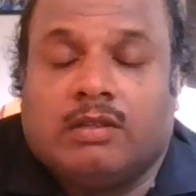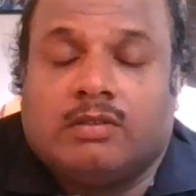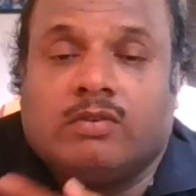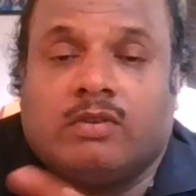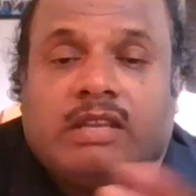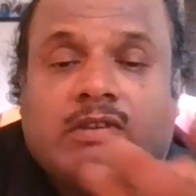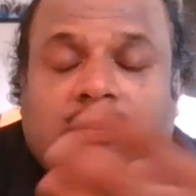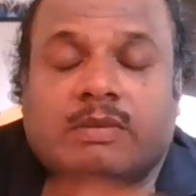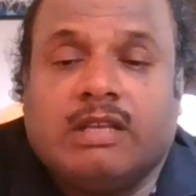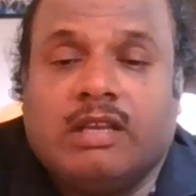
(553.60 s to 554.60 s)
So he was
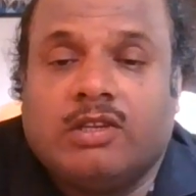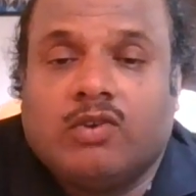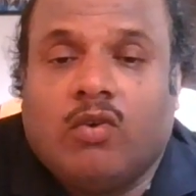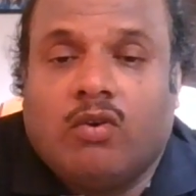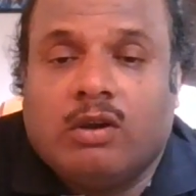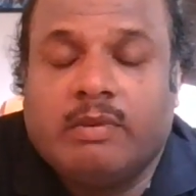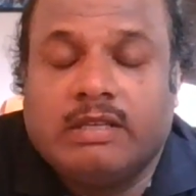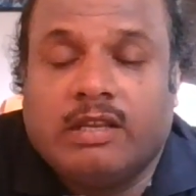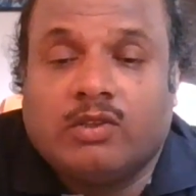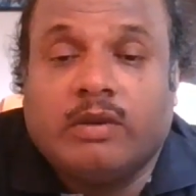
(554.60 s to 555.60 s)
basically shocked.
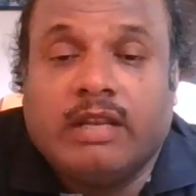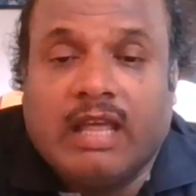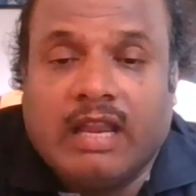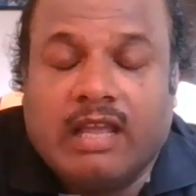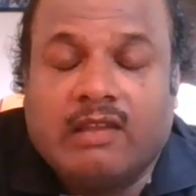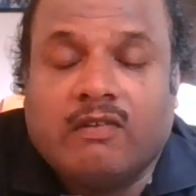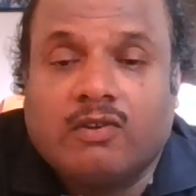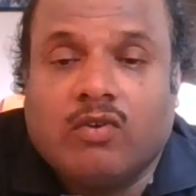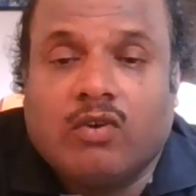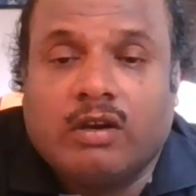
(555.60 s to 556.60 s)
Basically, Sunil Arnair was
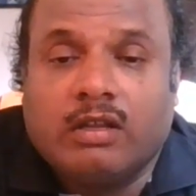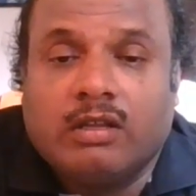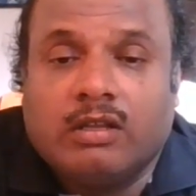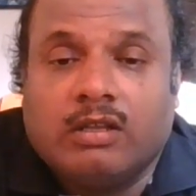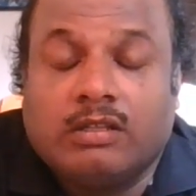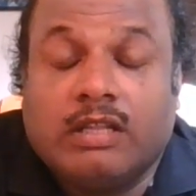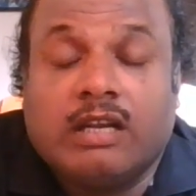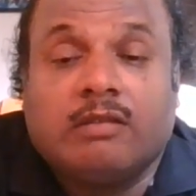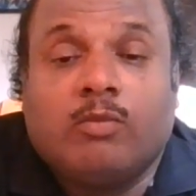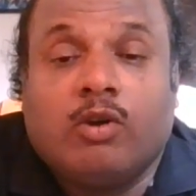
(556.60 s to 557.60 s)
shocked that
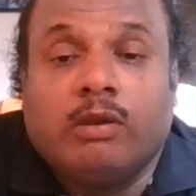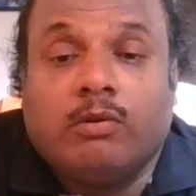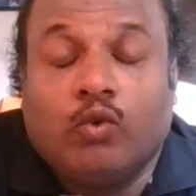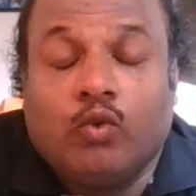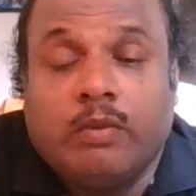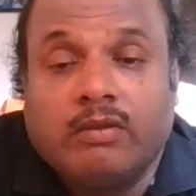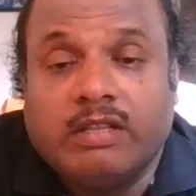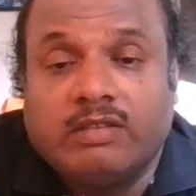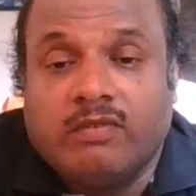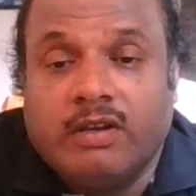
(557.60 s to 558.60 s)
a Bollywood group have
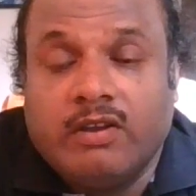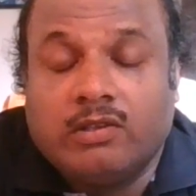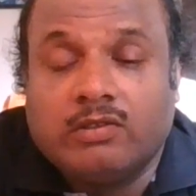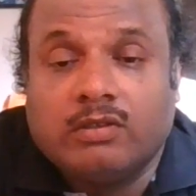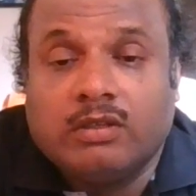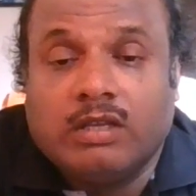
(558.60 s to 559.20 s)
this video also.